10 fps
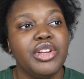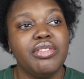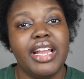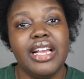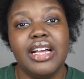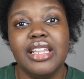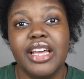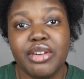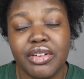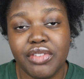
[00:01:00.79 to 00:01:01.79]
they're writing a
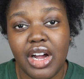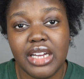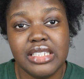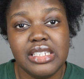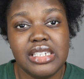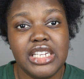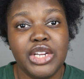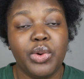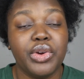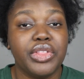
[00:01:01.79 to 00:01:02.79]
letter of
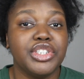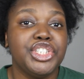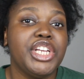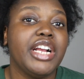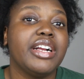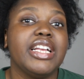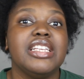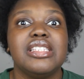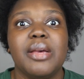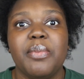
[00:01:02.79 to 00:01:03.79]
honesty, or they're
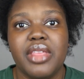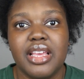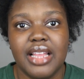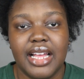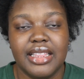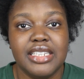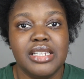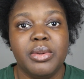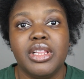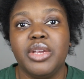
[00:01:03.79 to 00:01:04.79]
sharing something that they
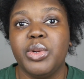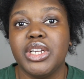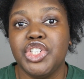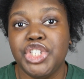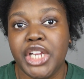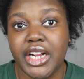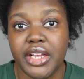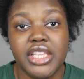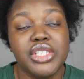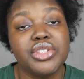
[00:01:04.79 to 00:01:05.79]
typically wouldn't
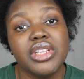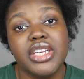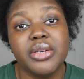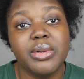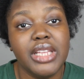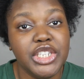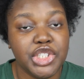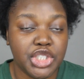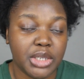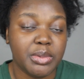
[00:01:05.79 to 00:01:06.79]
share this early in a
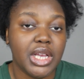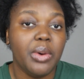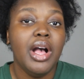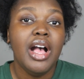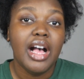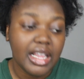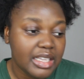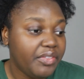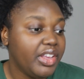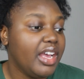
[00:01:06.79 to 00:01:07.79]
relationship. So
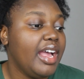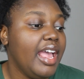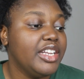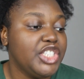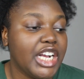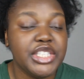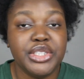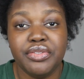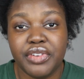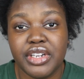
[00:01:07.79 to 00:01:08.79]
Olivia and
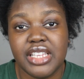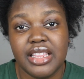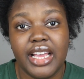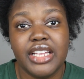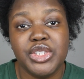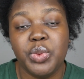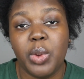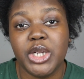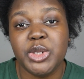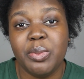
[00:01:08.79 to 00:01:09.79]
Jackson are first, and they get to
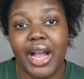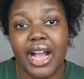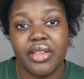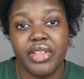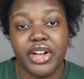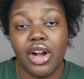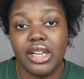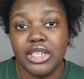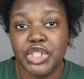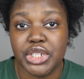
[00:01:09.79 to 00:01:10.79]
watch back their
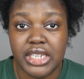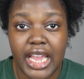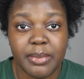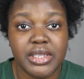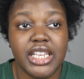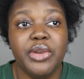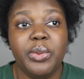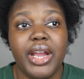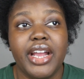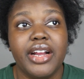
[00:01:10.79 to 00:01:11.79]
audition tapes
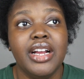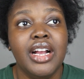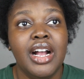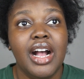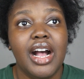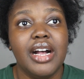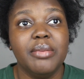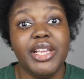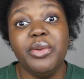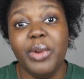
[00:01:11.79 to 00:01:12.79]
in
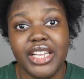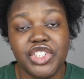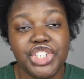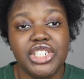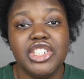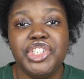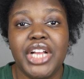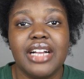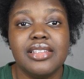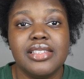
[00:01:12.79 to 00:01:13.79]
which
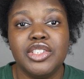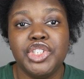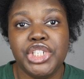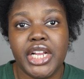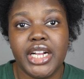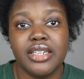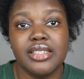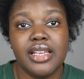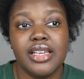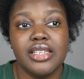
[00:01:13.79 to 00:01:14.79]
Jackson
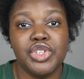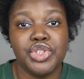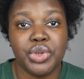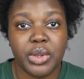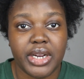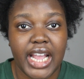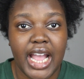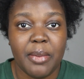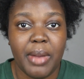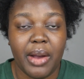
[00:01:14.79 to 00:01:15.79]
shares his
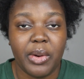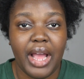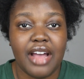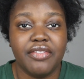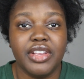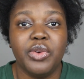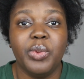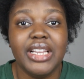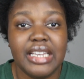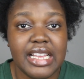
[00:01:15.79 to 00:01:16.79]
story about
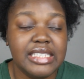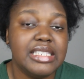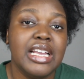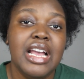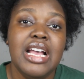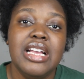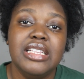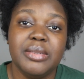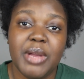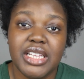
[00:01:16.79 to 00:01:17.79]
having witnessed
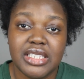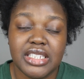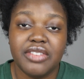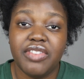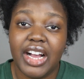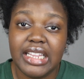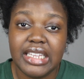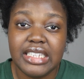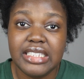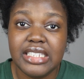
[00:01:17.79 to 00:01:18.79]
domestic
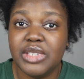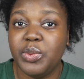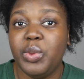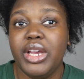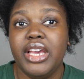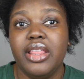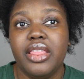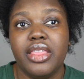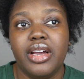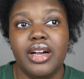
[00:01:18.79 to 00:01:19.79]
violence
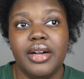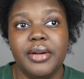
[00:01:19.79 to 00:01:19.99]
with